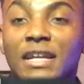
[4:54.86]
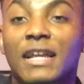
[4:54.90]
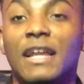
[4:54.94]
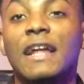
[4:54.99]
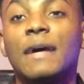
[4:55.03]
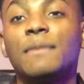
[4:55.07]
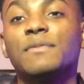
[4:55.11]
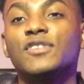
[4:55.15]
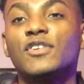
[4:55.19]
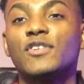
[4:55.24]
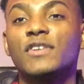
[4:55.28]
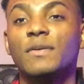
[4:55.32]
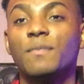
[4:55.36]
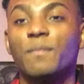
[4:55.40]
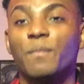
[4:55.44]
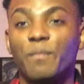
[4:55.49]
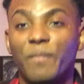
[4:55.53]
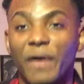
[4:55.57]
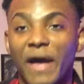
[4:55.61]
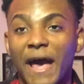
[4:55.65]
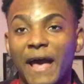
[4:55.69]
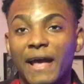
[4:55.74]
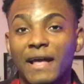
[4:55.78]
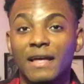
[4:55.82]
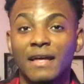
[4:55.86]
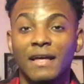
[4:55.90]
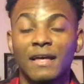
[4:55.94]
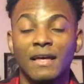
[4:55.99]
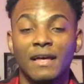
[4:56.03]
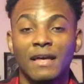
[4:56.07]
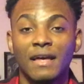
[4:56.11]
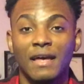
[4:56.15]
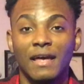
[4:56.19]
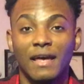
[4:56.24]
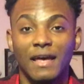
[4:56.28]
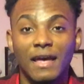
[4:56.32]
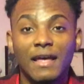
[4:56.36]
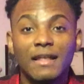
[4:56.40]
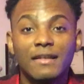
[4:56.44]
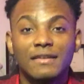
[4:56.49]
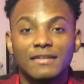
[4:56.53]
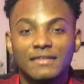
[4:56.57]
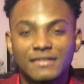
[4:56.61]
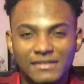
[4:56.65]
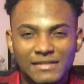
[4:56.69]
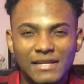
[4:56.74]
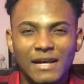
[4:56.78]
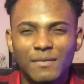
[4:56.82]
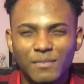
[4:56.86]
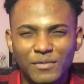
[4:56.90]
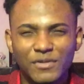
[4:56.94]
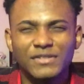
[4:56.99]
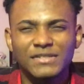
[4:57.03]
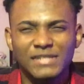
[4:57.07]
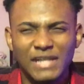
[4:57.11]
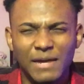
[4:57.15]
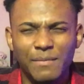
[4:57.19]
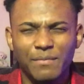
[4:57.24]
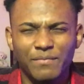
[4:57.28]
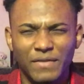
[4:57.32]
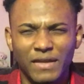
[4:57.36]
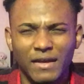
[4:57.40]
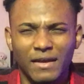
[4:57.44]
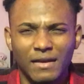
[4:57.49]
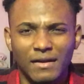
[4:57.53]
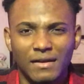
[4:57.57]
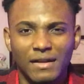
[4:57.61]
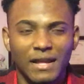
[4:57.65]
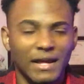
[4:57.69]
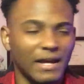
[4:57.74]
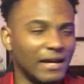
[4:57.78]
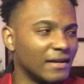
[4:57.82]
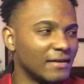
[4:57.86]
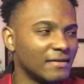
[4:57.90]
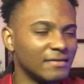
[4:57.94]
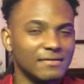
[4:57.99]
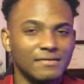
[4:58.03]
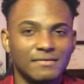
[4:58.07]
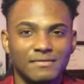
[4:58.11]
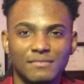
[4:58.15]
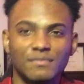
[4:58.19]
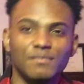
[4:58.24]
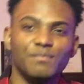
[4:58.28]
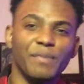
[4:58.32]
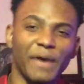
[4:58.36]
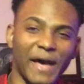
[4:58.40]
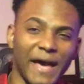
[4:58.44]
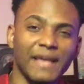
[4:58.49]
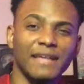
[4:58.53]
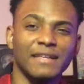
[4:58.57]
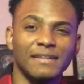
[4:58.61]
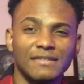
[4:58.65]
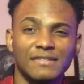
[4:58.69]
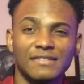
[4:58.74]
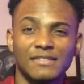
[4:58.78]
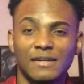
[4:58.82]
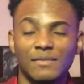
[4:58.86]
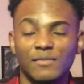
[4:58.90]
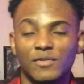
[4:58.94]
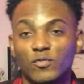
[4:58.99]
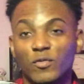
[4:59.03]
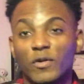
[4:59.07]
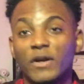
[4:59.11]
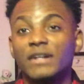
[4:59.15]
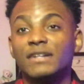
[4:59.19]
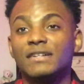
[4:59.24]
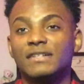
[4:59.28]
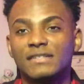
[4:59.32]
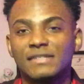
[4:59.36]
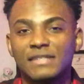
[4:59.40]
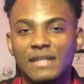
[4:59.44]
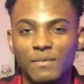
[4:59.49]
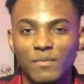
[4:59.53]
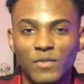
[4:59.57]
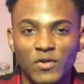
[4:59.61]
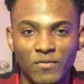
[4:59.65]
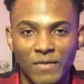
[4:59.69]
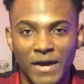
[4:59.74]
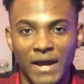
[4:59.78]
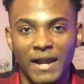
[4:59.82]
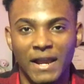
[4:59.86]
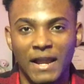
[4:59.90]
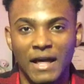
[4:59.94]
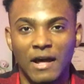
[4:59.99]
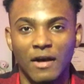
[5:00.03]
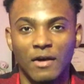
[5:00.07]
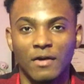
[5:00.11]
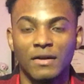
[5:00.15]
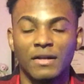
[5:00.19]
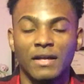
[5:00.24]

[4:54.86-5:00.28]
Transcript: And I'm talking back in the summer type thing. Like, back in the summer. We're in December right now.